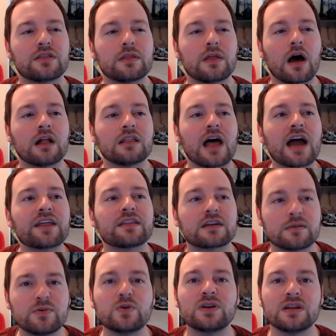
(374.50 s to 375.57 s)
a lot of the
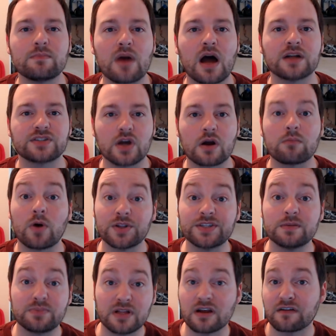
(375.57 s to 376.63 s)
community mods are
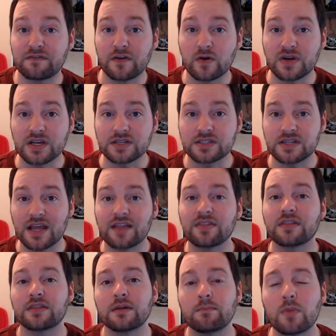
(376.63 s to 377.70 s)
multiplayer focused,
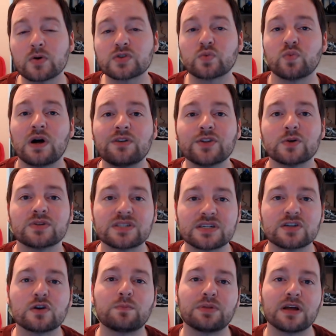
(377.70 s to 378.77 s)
and the most well-known
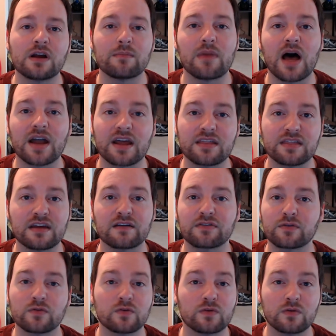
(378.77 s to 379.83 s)
single-player mod, I think,
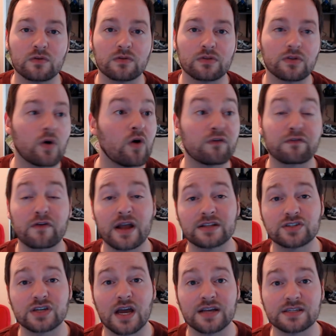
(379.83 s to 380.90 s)
through the whole
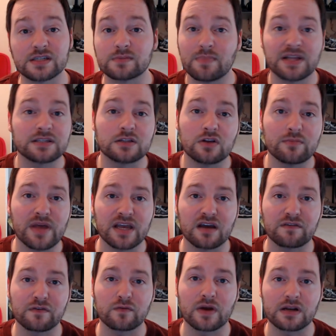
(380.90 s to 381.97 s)
franchise is Mental Omega
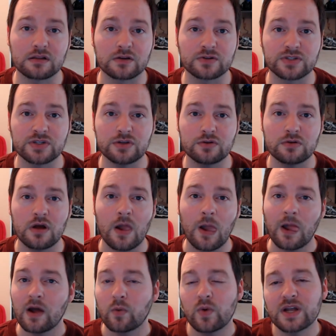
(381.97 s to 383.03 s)
for Red Alert 2,
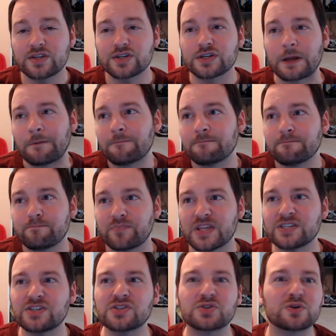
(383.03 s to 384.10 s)
which
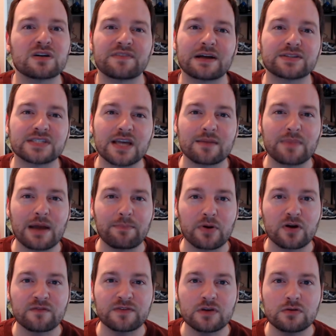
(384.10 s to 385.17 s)
is just sort of outside my
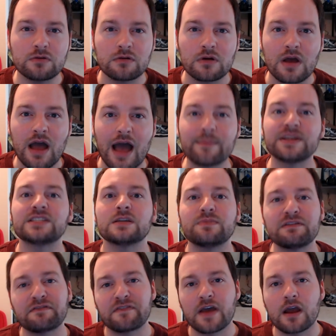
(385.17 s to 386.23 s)
purview. I mean, to
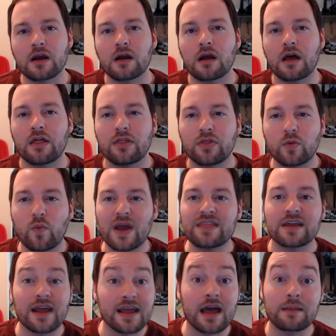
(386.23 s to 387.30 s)
be fair, the way
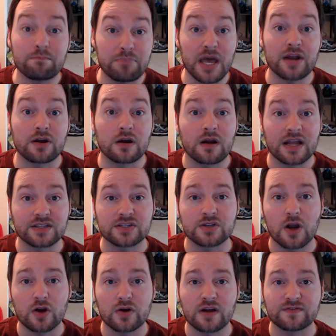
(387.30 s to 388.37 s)
that I got better at
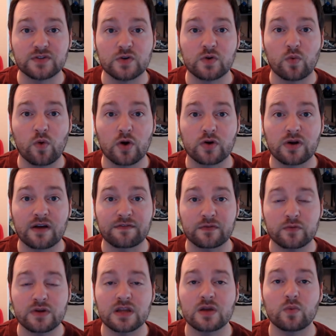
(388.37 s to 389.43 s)
StarCraft 2 and Warcraft
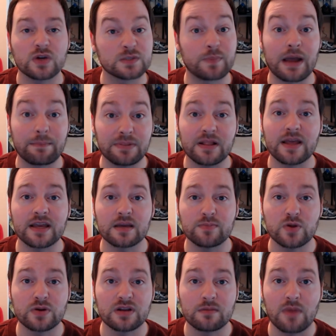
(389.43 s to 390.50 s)
3 was by playing
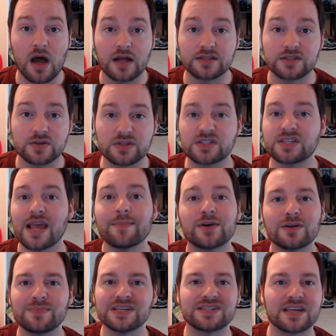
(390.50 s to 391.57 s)
community mods, so the same
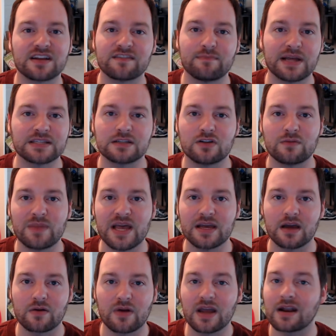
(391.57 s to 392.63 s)
could be said of Mental
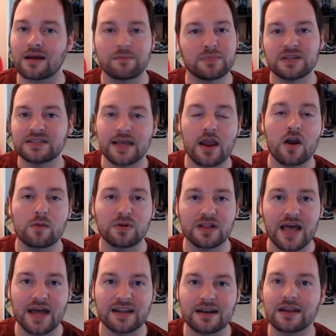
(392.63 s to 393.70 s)
Omega, right? I'd be terrible
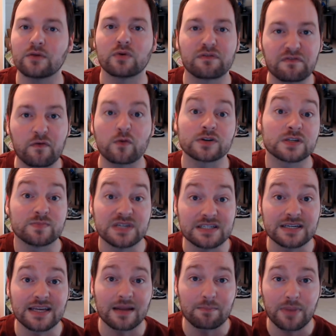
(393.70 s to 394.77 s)
at it, and it would force me
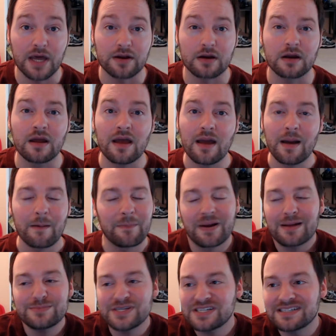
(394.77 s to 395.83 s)
to get better. But
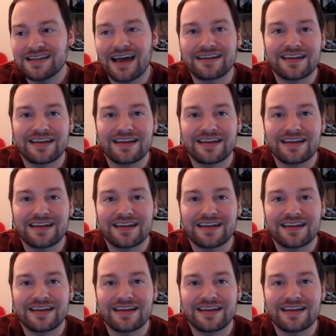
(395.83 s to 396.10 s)
I'm just not